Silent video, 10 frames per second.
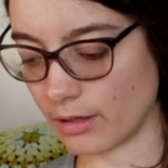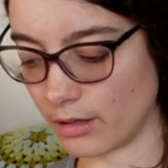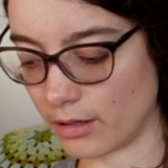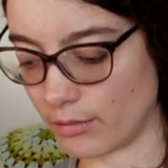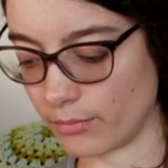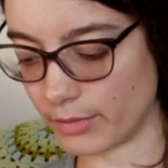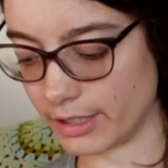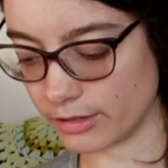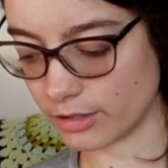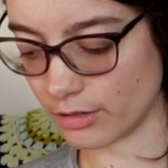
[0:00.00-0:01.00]
Um,
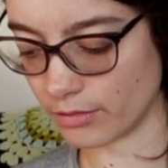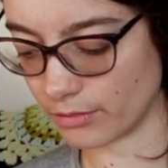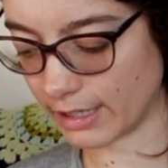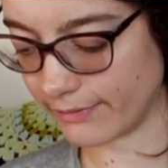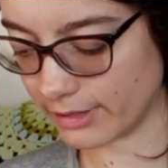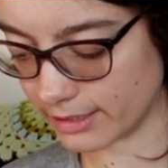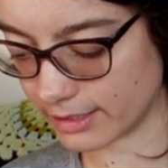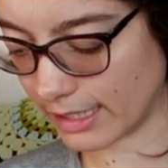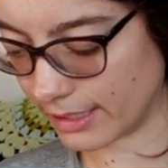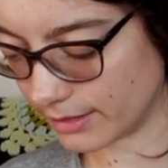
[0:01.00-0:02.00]
and so having a
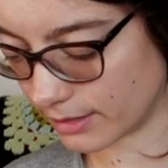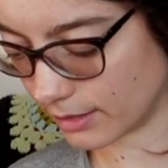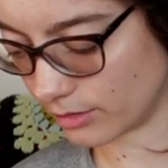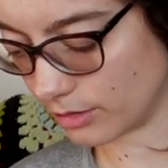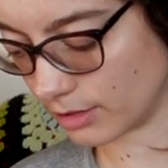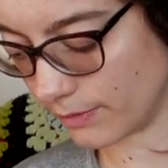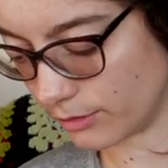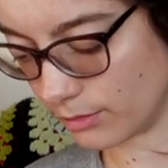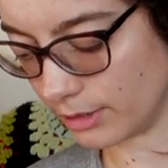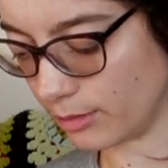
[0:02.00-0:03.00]
stand just
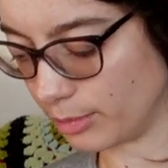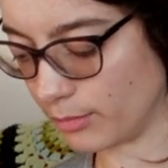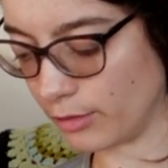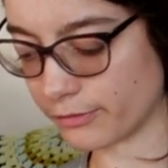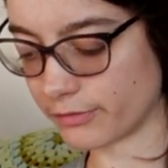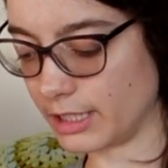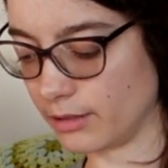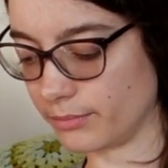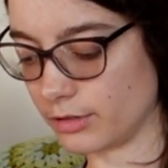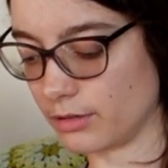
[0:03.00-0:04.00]
gives you a little bit more
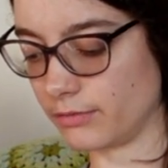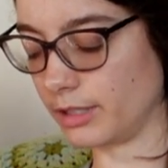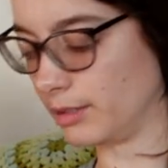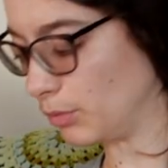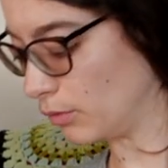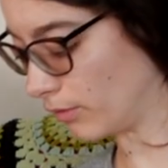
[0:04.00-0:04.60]
freedom to really move